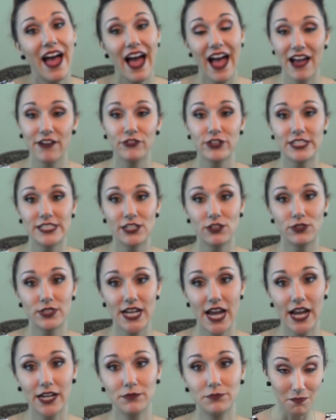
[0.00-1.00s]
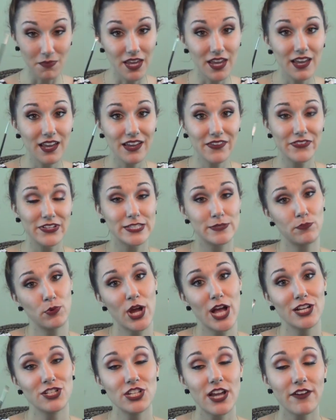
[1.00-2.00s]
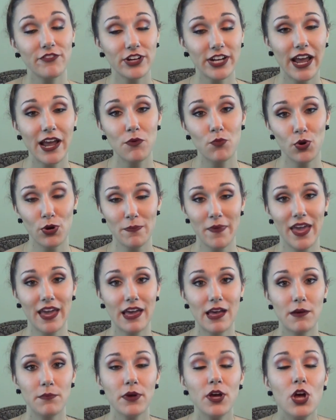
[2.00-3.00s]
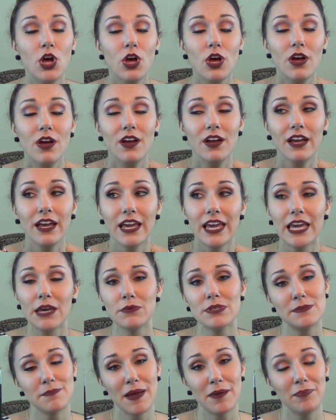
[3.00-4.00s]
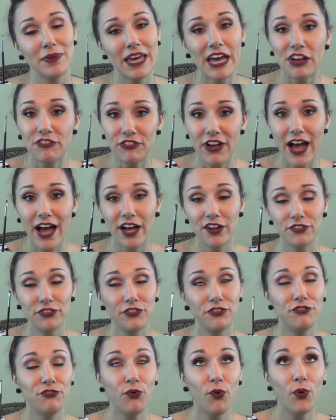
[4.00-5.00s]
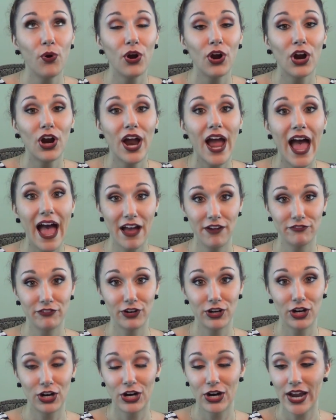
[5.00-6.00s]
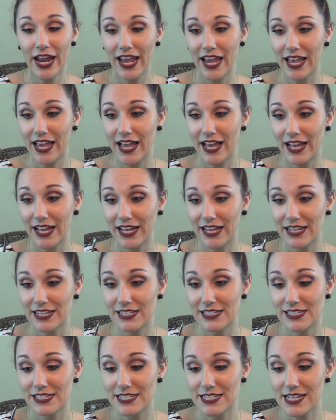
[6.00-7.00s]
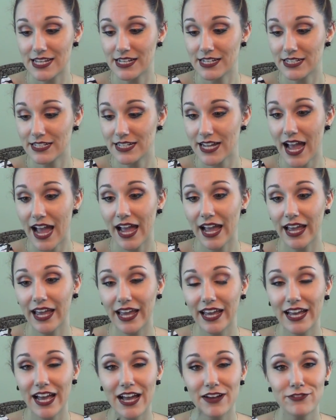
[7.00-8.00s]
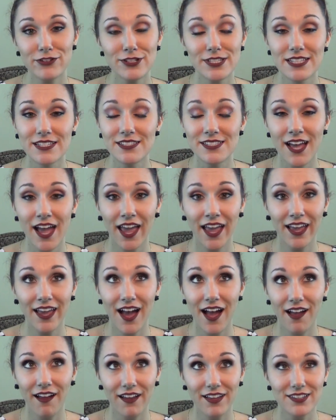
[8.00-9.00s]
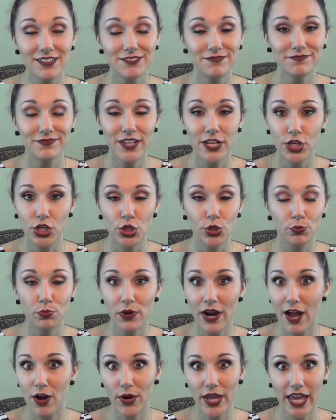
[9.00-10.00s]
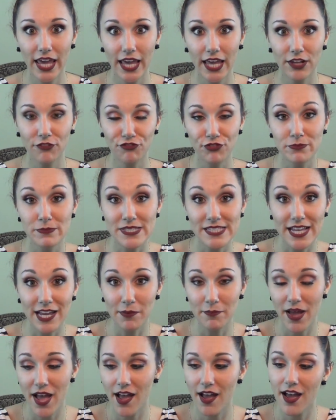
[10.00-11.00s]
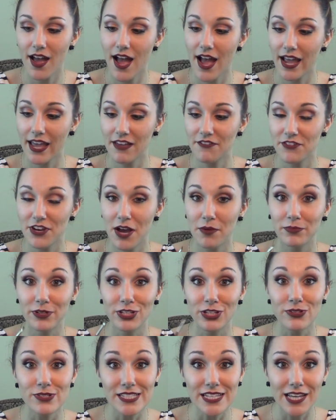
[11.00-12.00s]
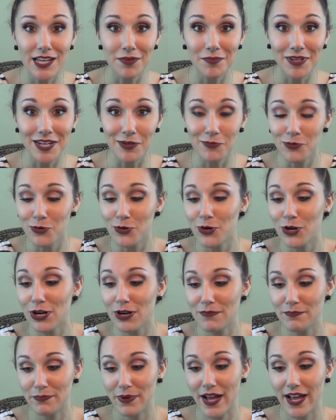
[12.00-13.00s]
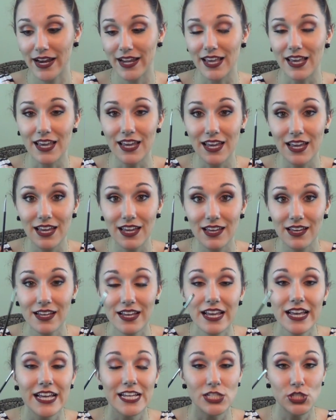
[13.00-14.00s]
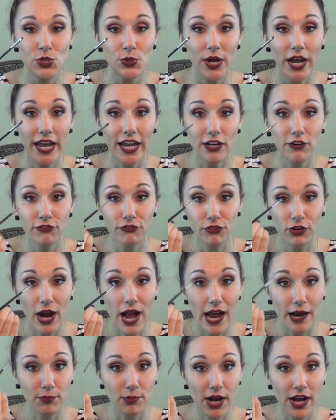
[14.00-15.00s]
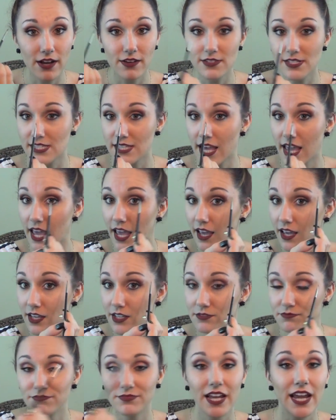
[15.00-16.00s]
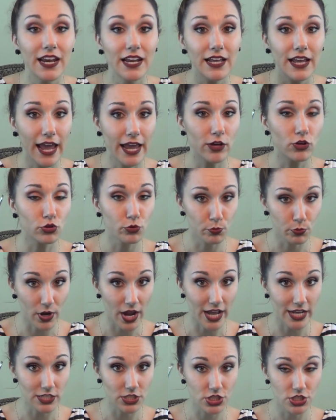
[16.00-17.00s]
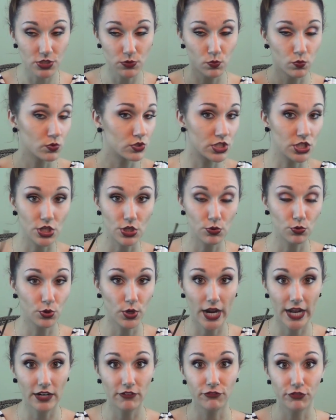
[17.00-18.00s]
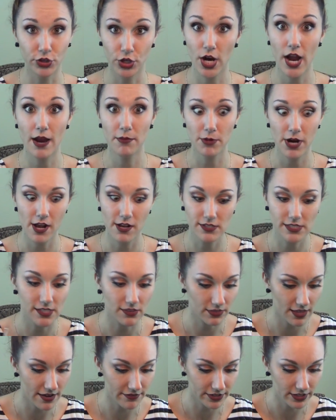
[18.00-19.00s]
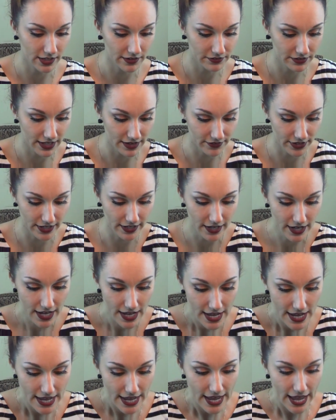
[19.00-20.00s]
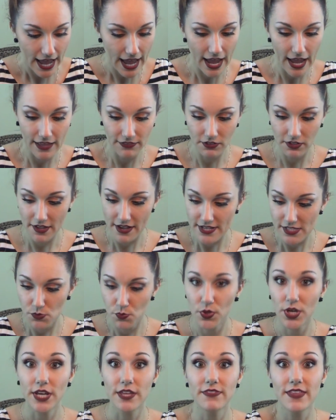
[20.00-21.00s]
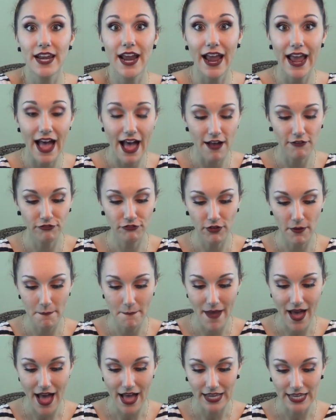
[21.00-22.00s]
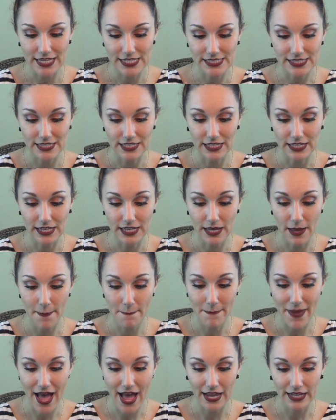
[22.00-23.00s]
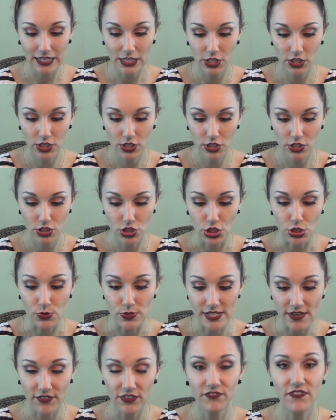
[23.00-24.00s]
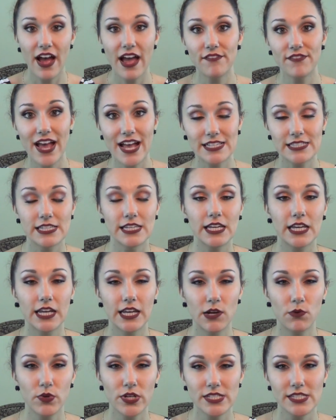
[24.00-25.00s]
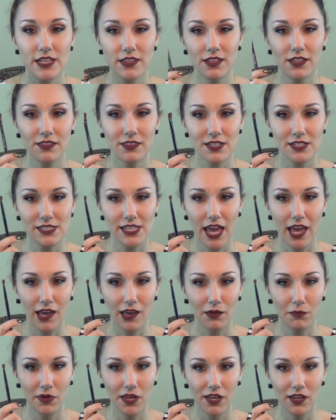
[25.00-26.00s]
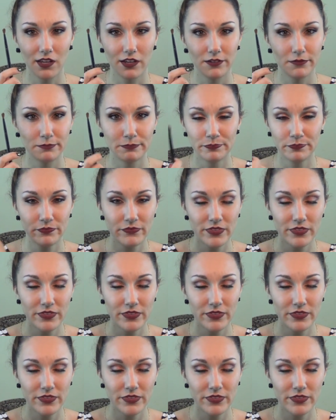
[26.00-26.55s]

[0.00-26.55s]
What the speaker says: every single day. Me and this brush, every day I wore makeup, he was my BFF forever, and ever since I got a new brow kit from Sigma, I have not been using him anymore, but he is great for eyebrows. Like, any angled brush will do you great for your eyebrows. Love it, love it, love it. And the last one that I have from MAC is the MAC 275 SE, and I want to say that this came in